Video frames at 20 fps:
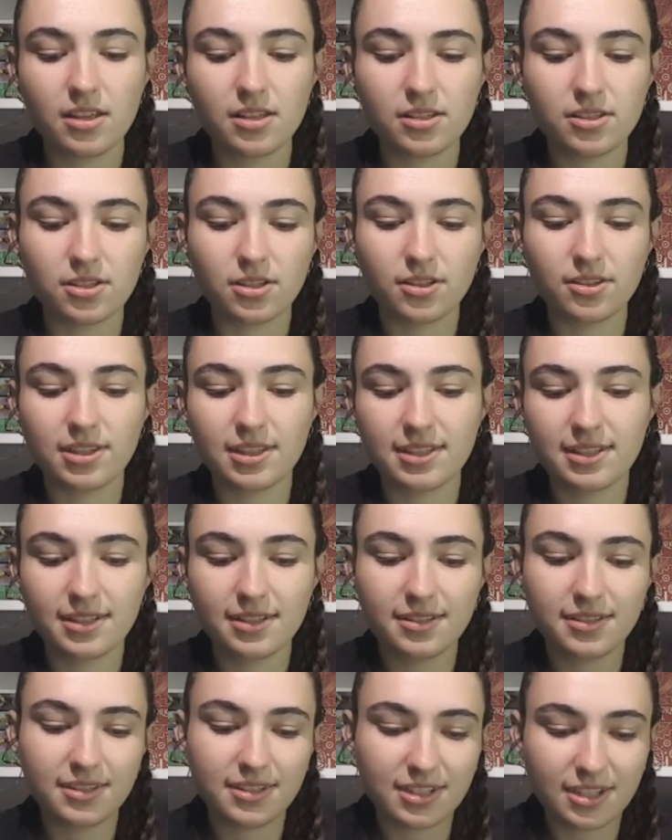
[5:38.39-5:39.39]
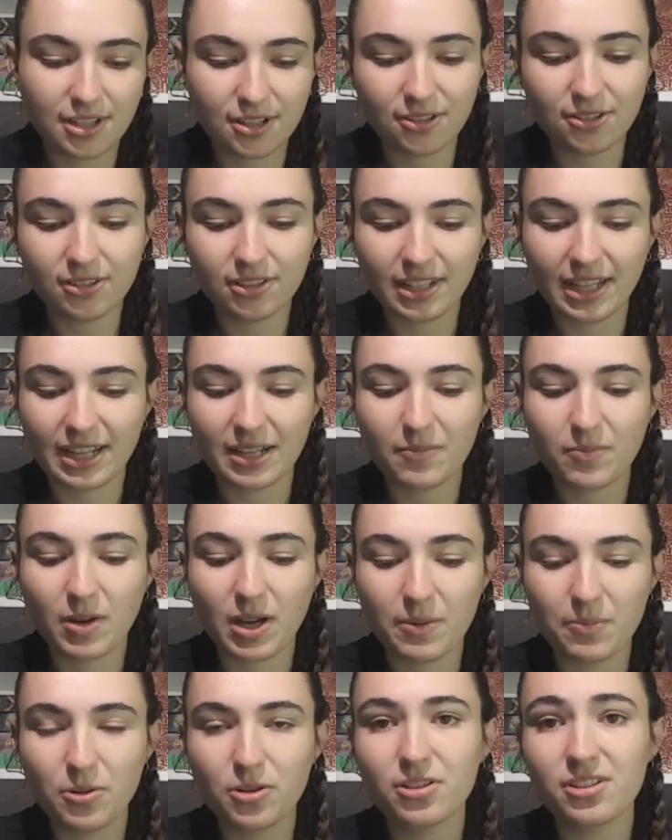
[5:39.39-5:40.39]
So this is still like,
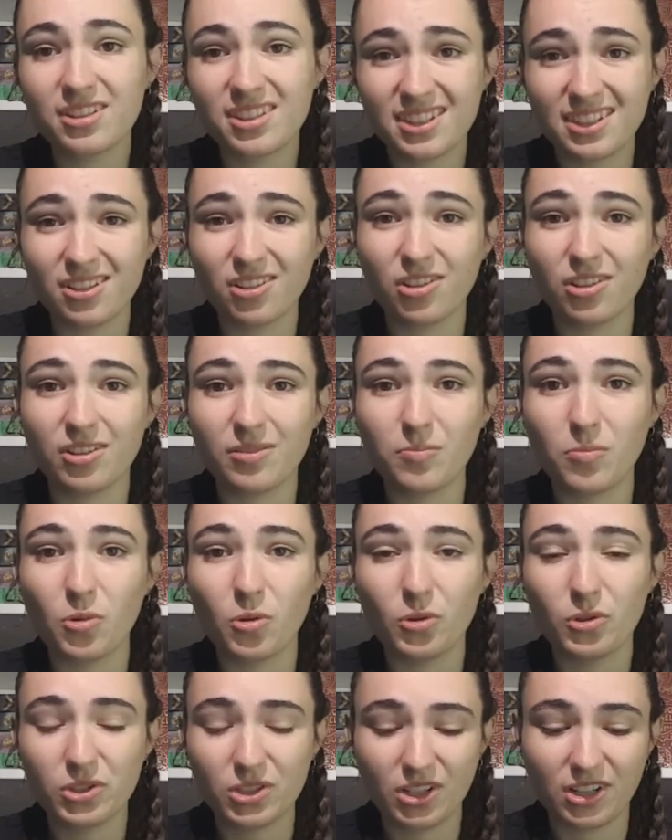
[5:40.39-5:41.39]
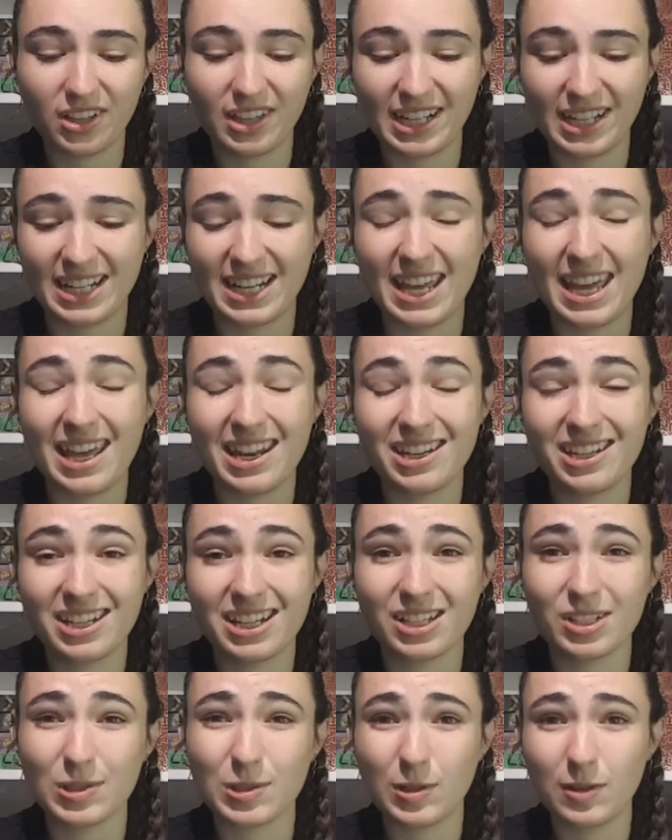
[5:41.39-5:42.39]
my book is still on more so like an
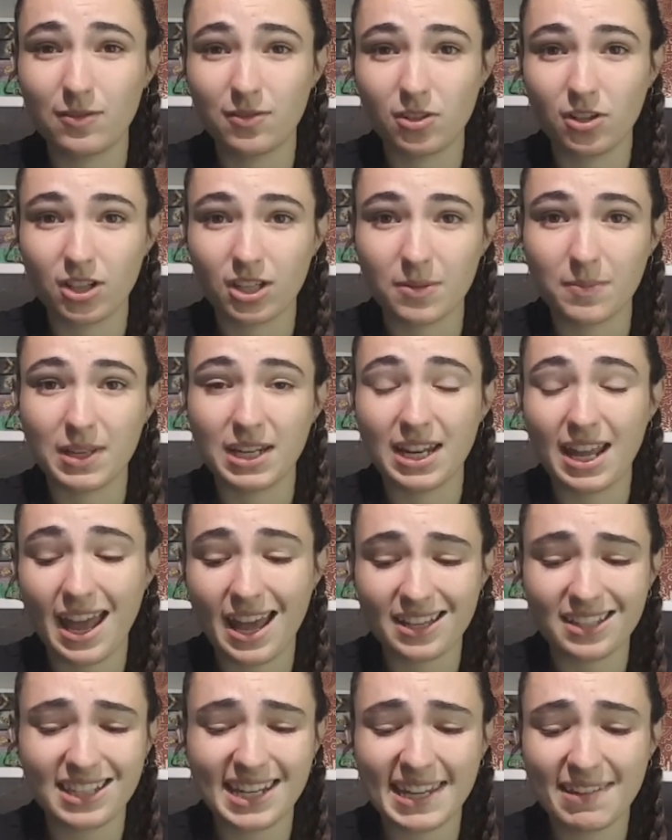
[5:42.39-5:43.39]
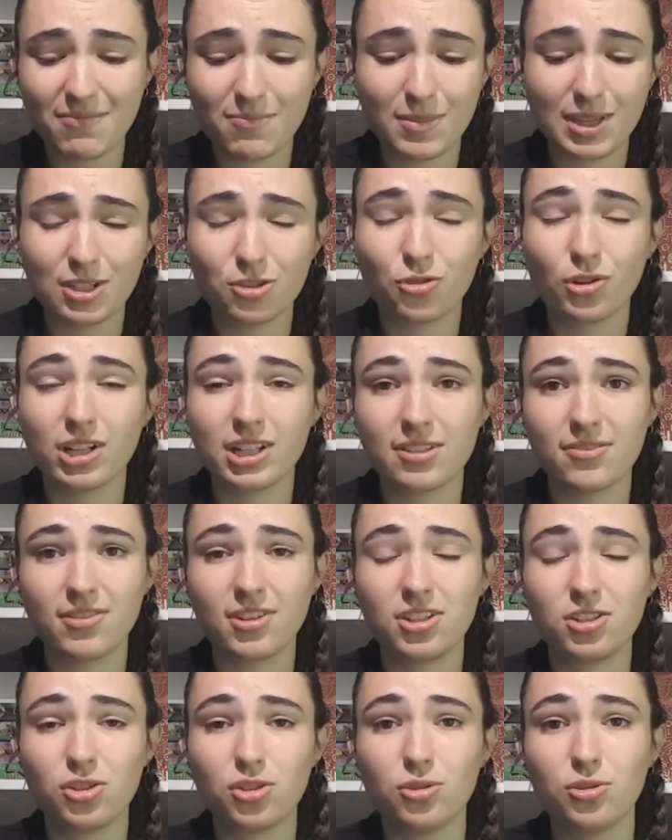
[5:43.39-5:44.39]
editing sort of document. It hasn't even been
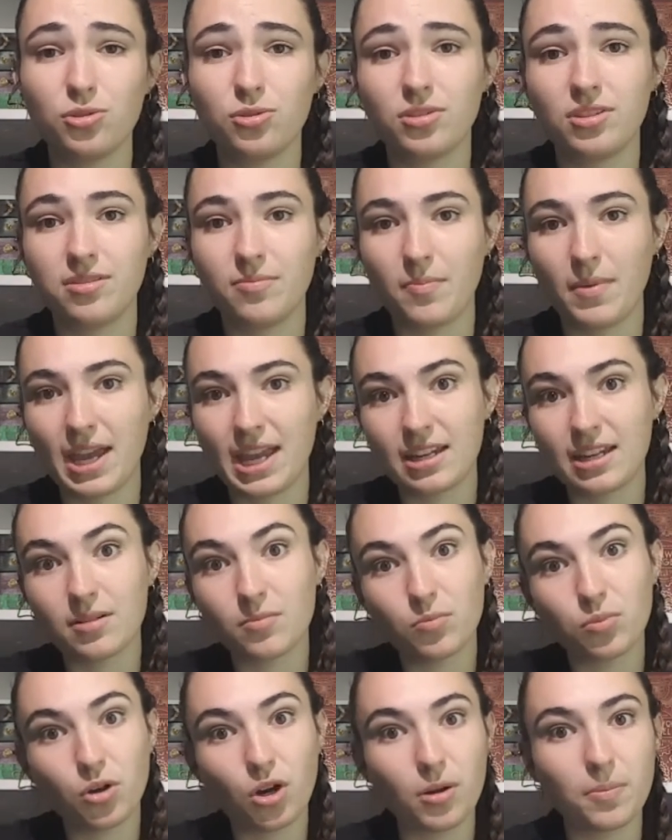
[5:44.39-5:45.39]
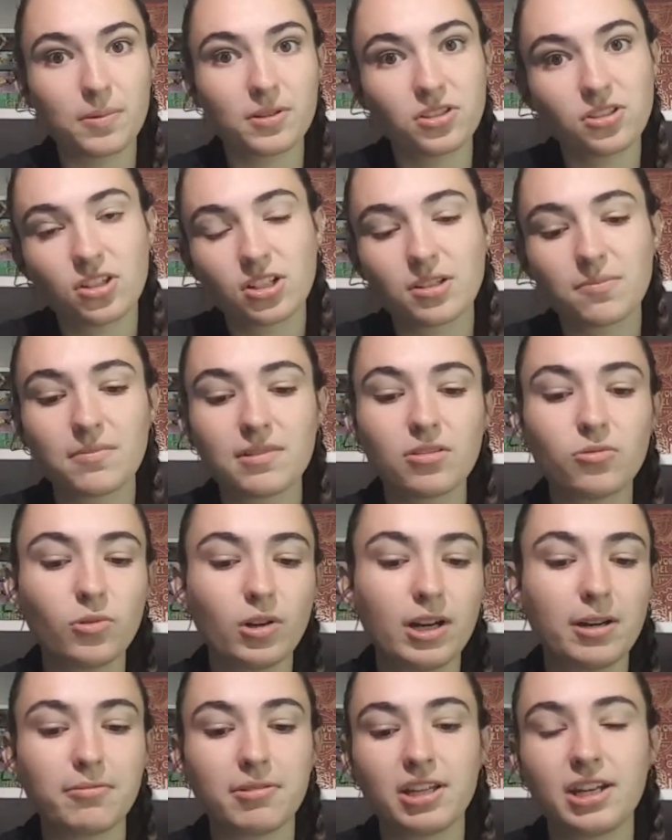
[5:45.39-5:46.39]
transferred to the main proper document
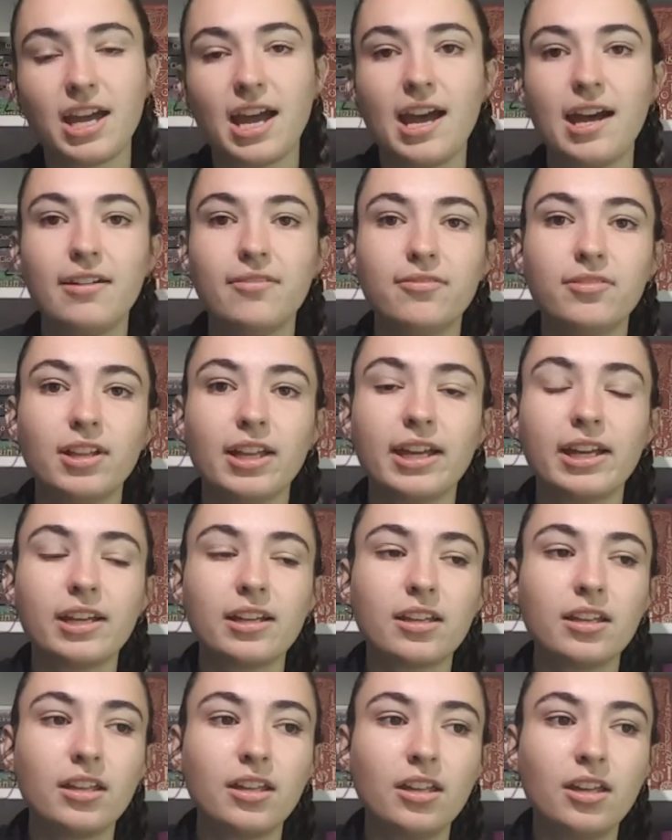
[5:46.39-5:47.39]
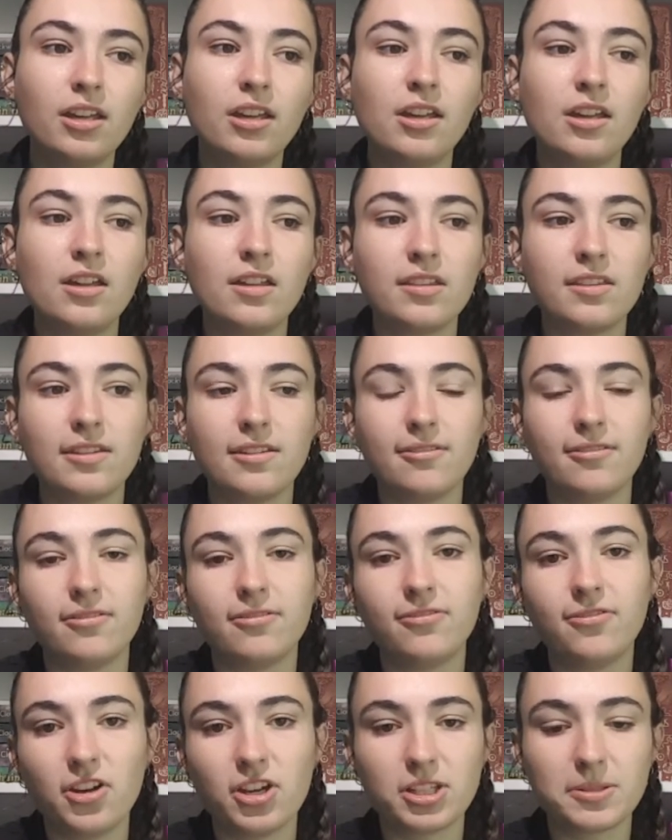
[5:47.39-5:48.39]
where I'm gonna have like the
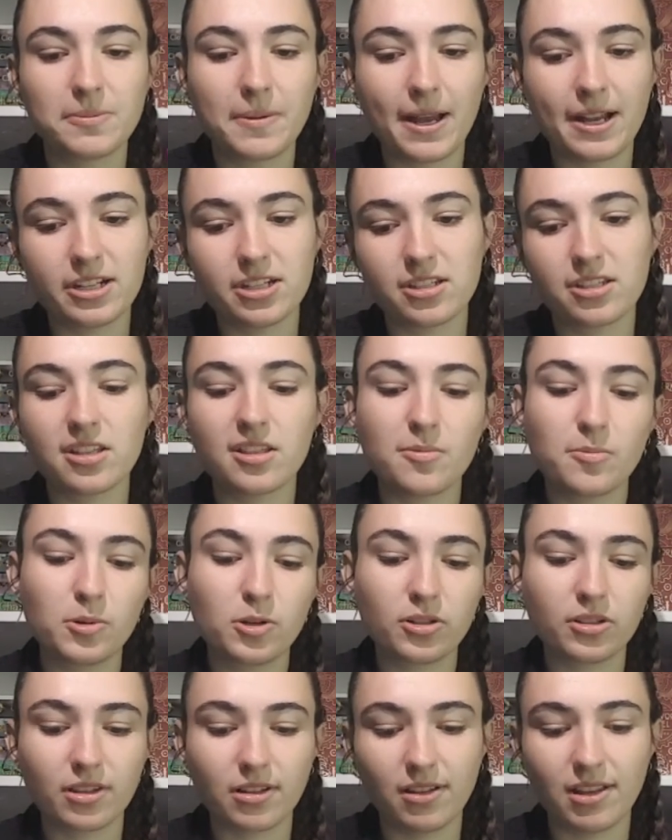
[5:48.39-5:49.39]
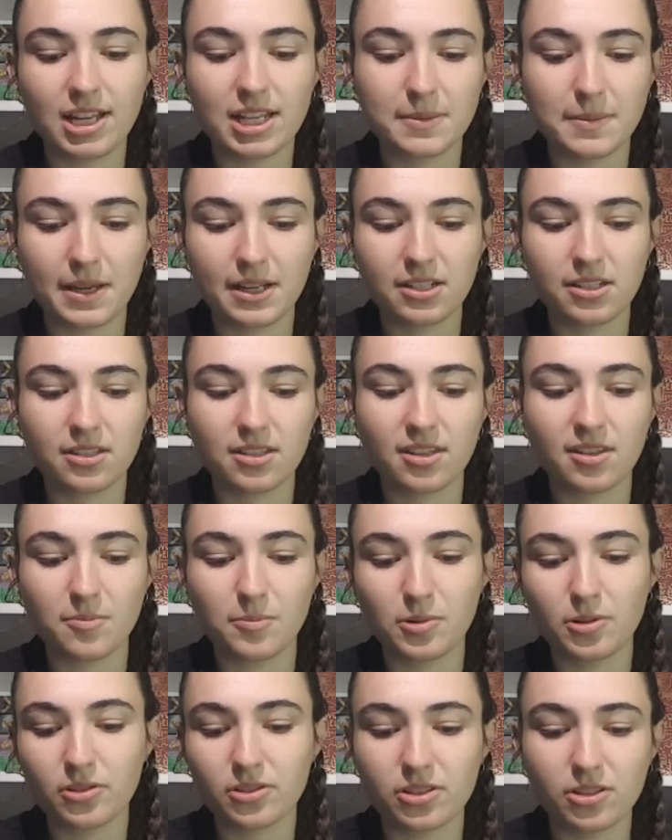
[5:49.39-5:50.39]
first pages of the book and the last pages of the
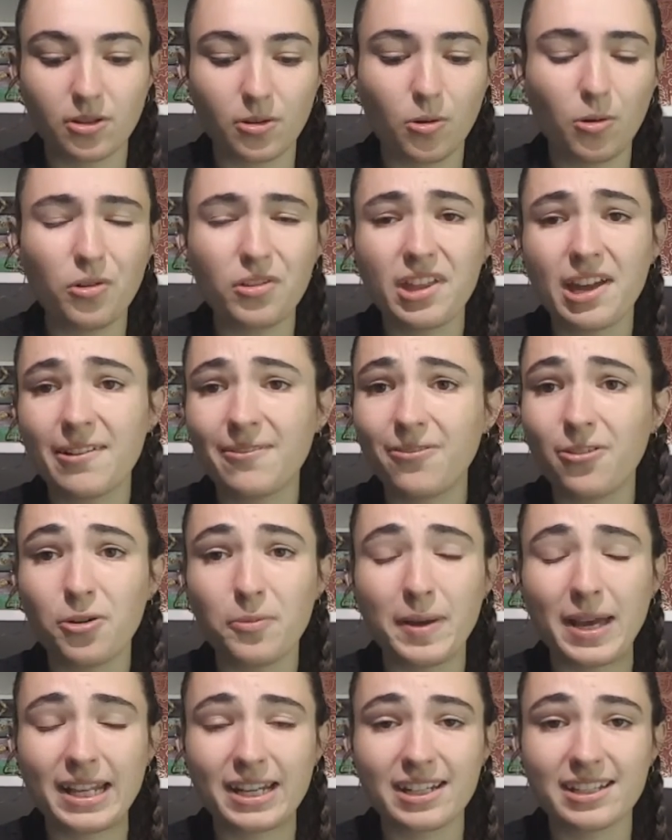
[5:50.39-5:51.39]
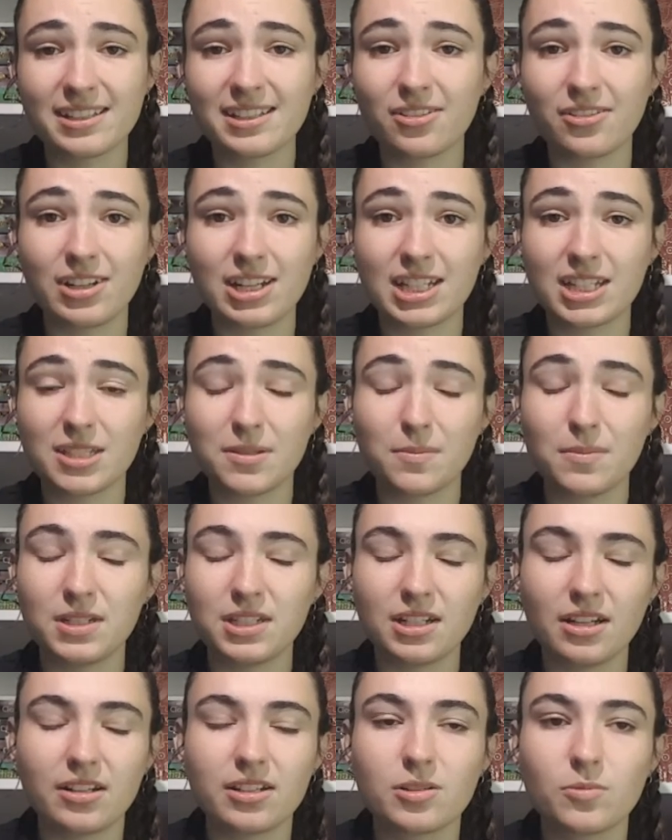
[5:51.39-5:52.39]
book. So all that formatting still needs to be
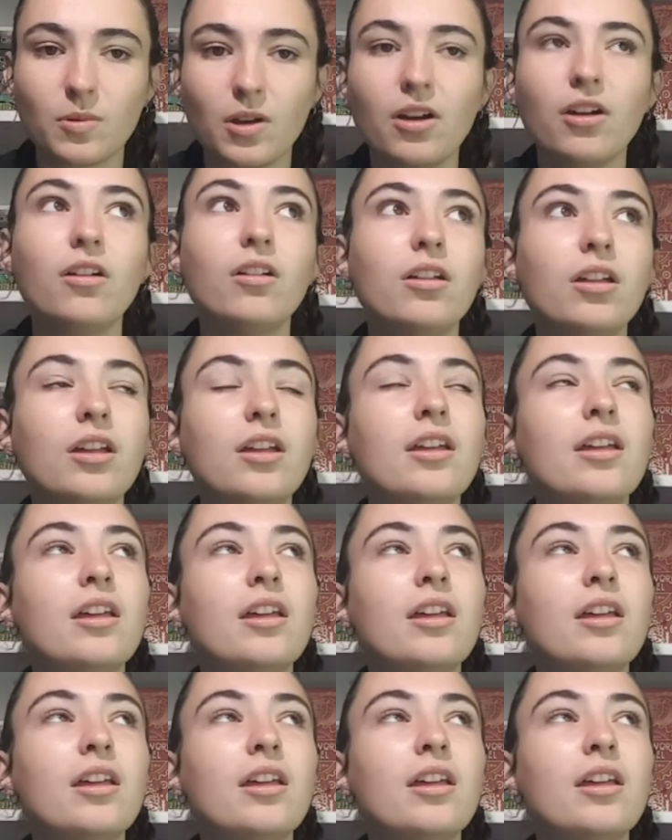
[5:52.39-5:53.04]
done as well.